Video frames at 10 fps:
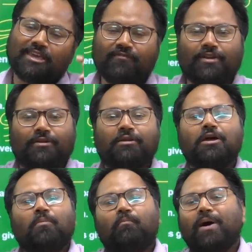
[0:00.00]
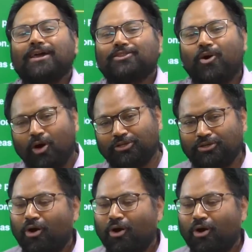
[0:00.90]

given by the author.